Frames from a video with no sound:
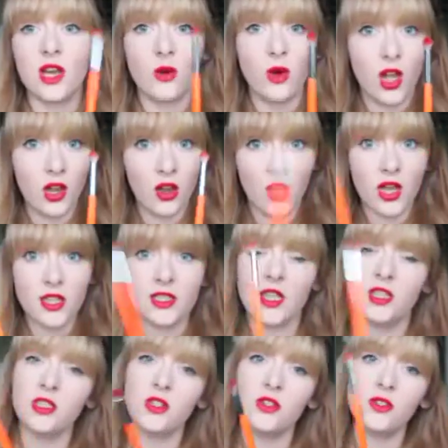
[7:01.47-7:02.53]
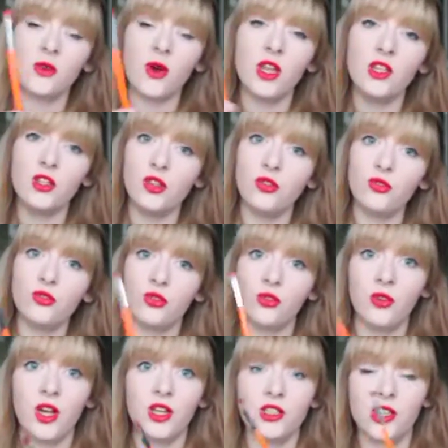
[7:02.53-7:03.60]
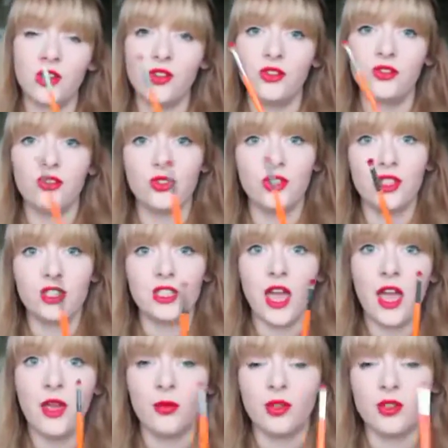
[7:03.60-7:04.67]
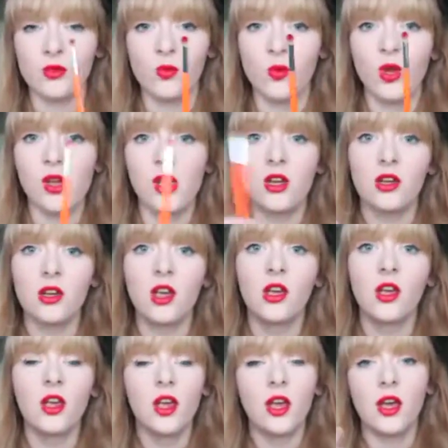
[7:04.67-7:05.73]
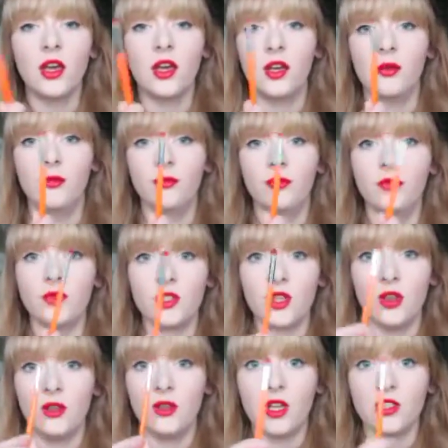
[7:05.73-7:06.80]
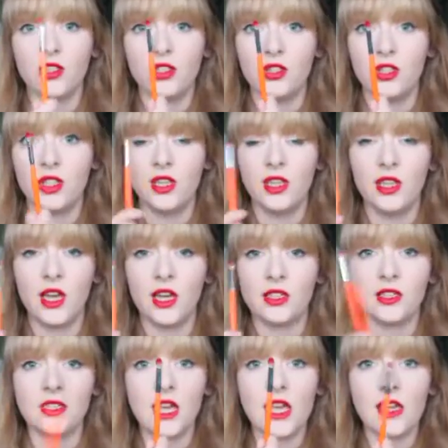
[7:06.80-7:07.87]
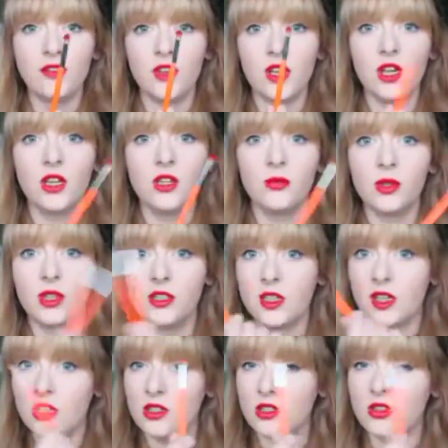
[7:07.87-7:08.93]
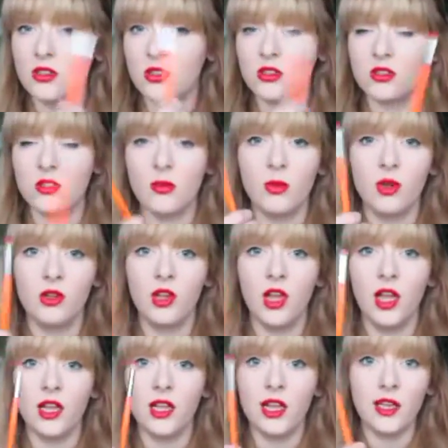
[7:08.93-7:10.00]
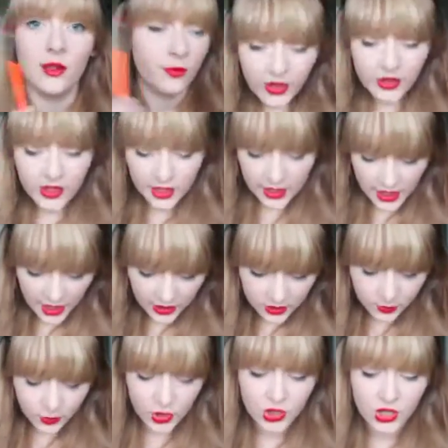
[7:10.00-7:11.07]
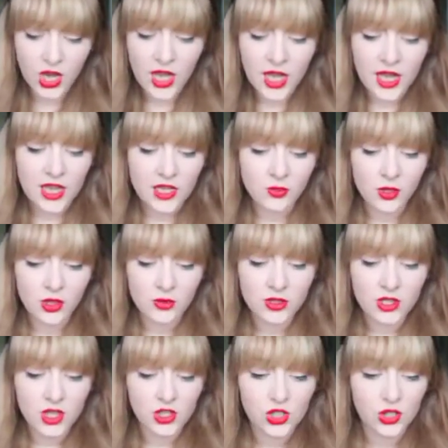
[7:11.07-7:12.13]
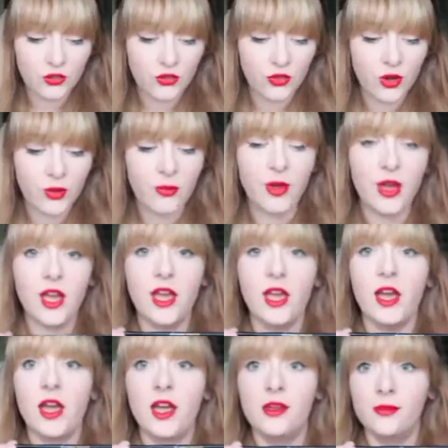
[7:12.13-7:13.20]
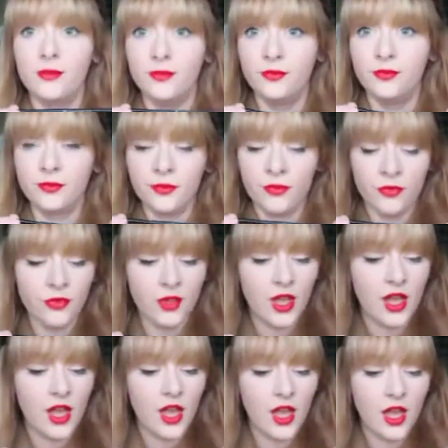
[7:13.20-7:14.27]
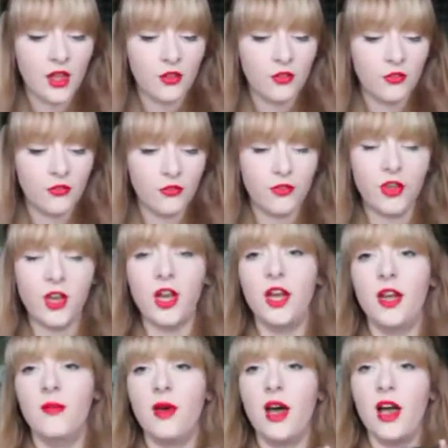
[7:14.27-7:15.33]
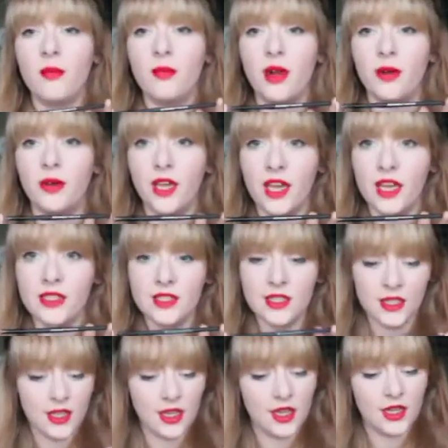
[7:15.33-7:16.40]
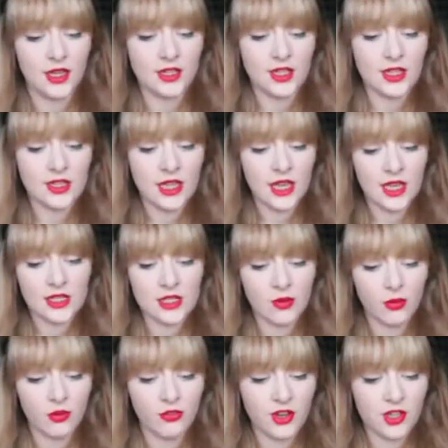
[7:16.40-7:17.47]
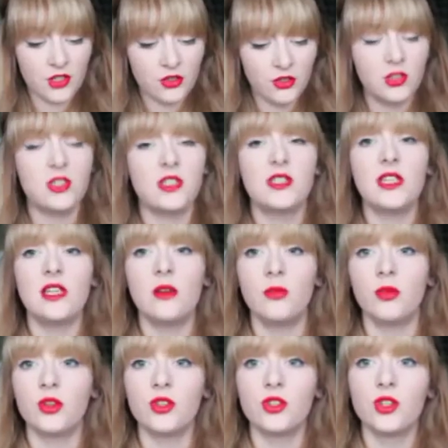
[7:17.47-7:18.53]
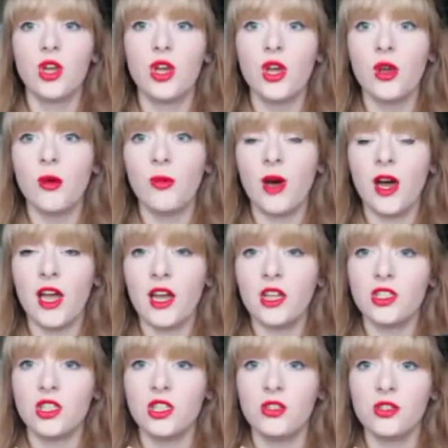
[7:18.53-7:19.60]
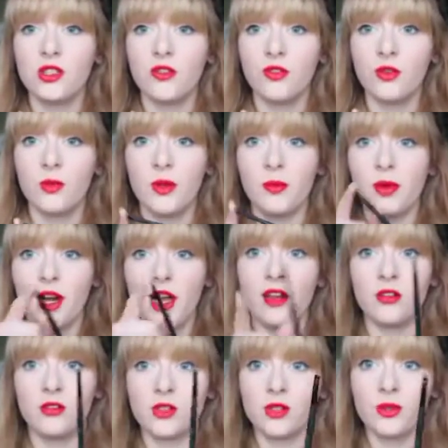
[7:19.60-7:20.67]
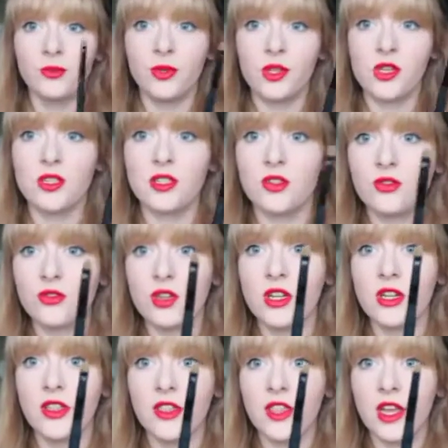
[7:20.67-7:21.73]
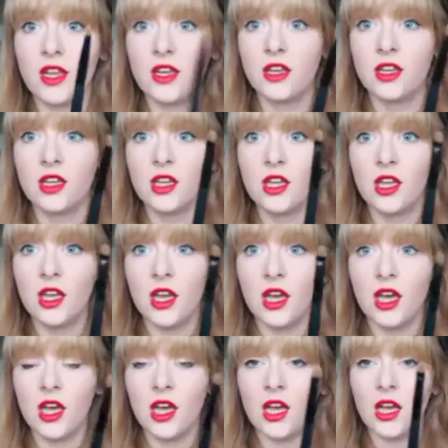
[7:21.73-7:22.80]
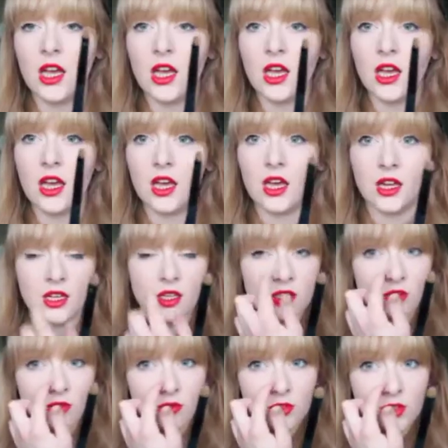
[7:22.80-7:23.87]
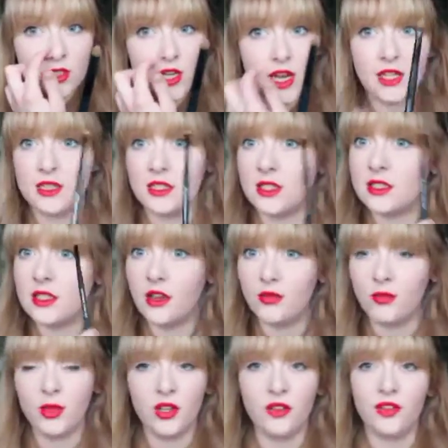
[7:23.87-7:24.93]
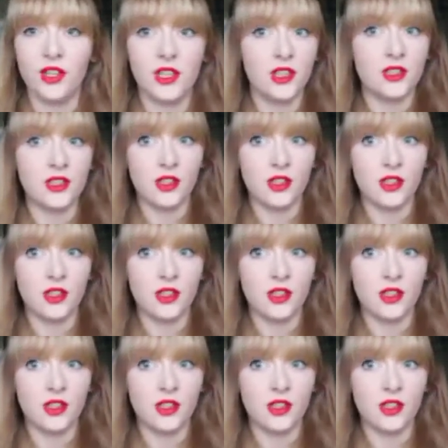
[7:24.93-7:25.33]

that quite a lot. I tend to use quite neutral eyeshadows during the day because of work, so that's usually a saviour because I can just dust them on lightly. The next brush is one that was actually from my e.l.f. eyebrow kit, and it says that it's a professional concealer brush, but I actually use it for my brows because it's really thin and it just lends itself perfectly